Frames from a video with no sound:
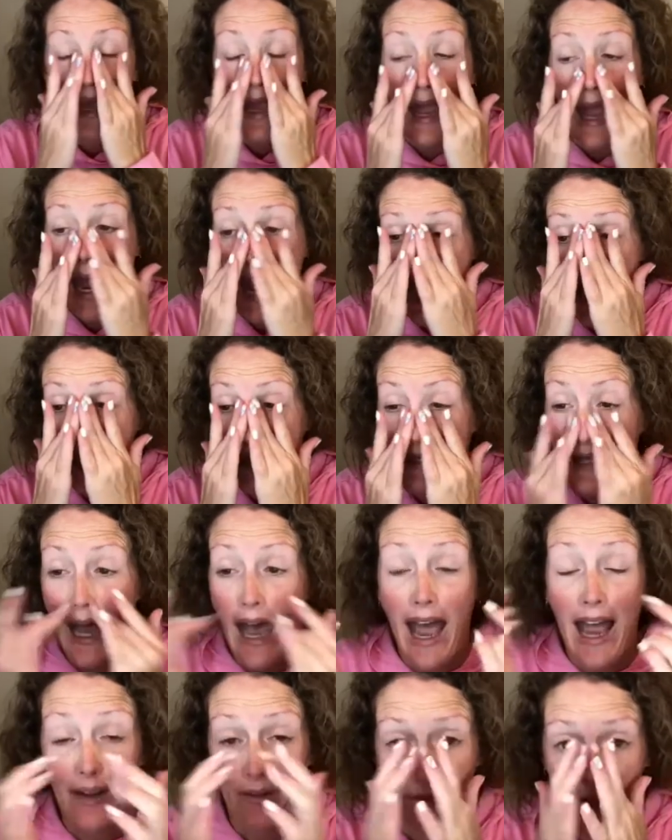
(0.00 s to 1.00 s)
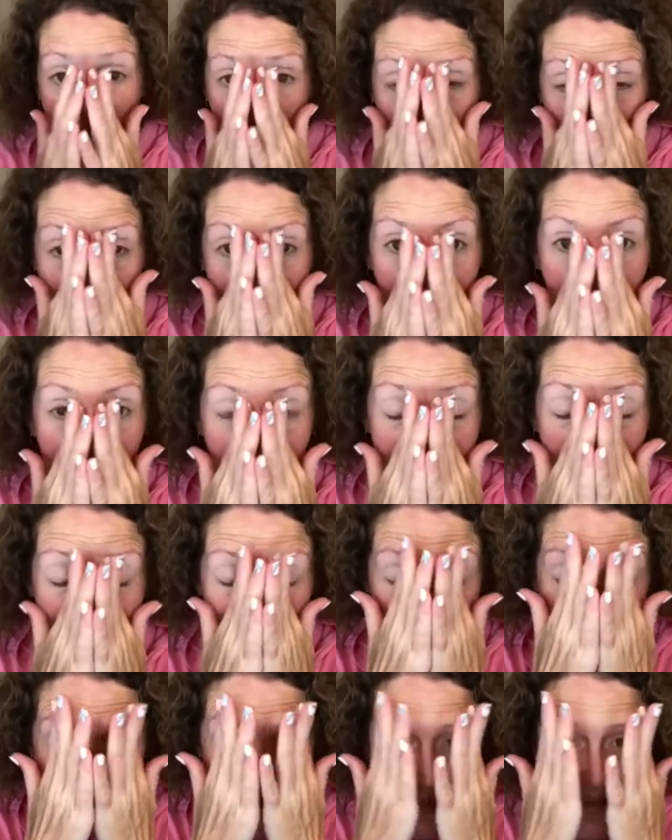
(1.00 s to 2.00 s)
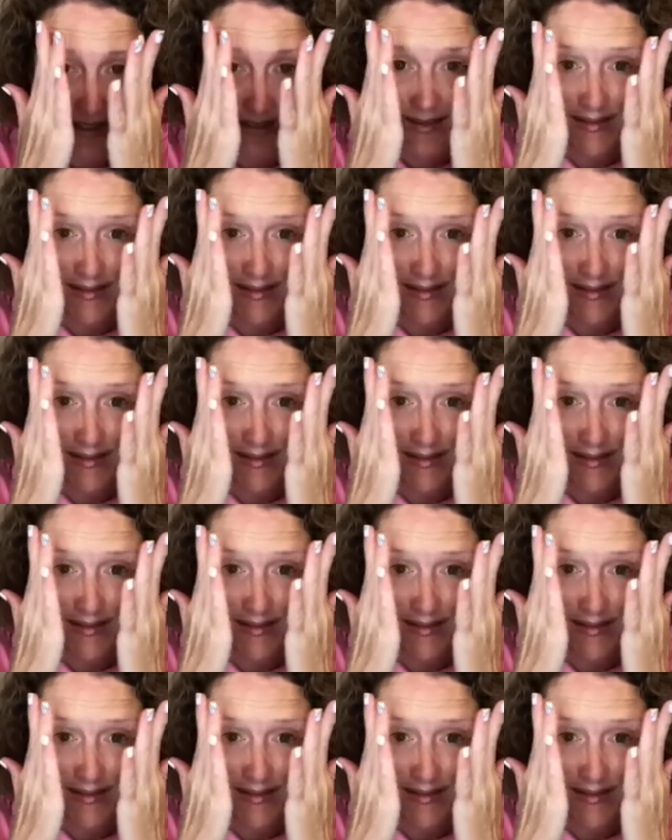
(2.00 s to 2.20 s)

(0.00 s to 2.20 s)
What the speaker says: And I don't have my contacts in